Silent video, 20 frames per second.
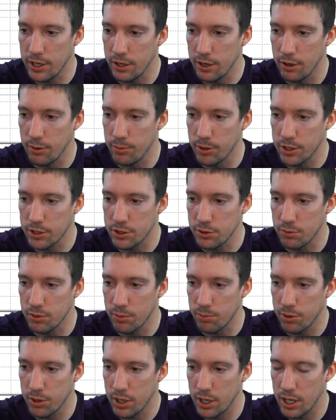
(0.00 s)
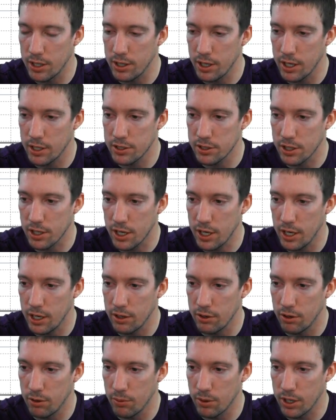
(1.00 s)
because you would have put it at the edge of the
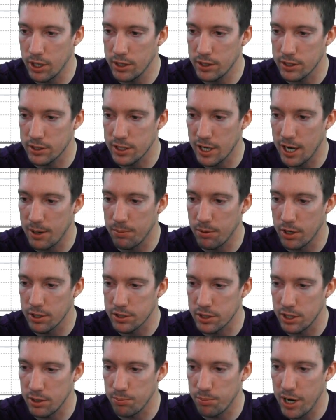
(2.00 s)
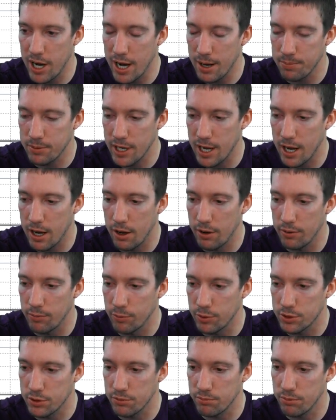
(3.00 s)
candle. It would have hit the stop loss and then popped down,
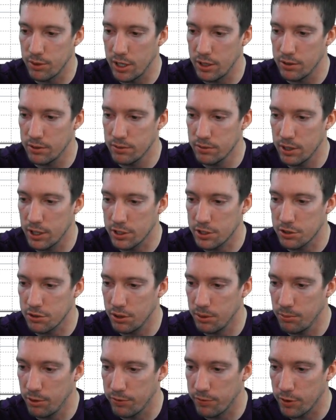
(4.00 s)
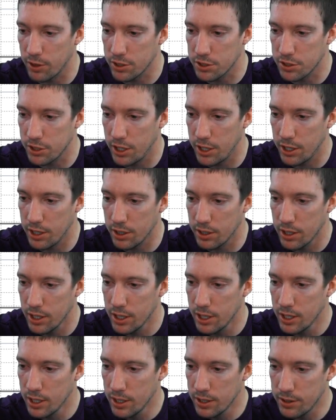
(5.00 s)
which would have been extremely frustrating.
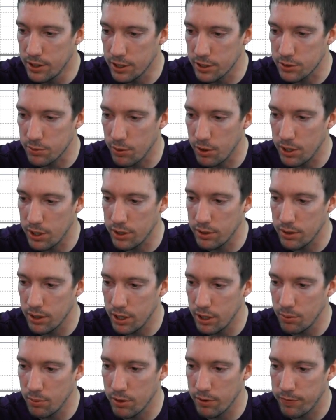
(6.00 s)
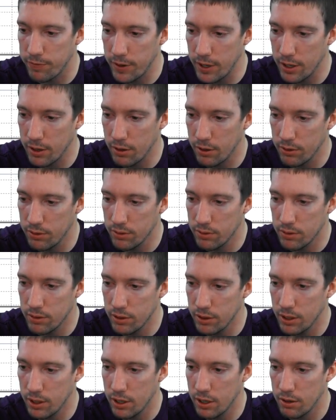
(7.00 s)
This one, it would have failed,
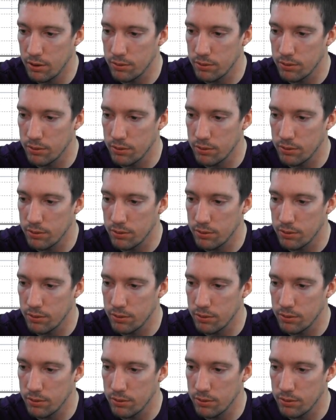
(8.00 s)
you know,